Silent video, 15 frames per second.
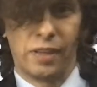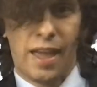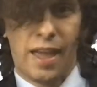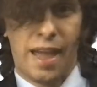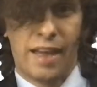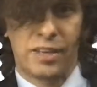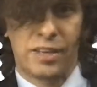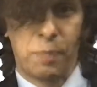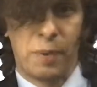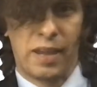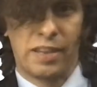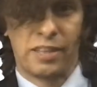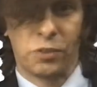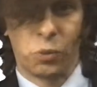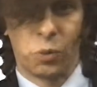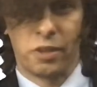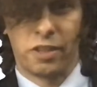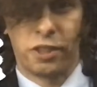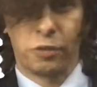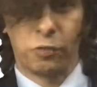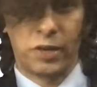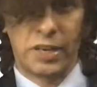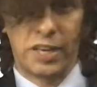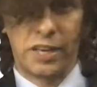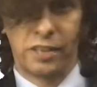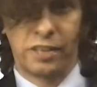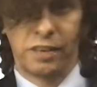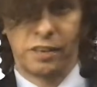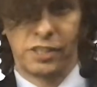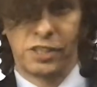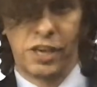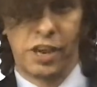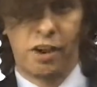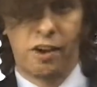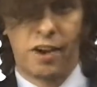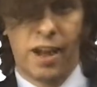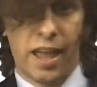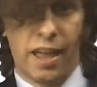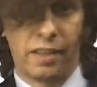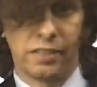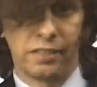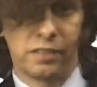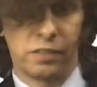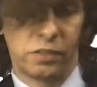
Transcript: ad space or the 3 shared ads.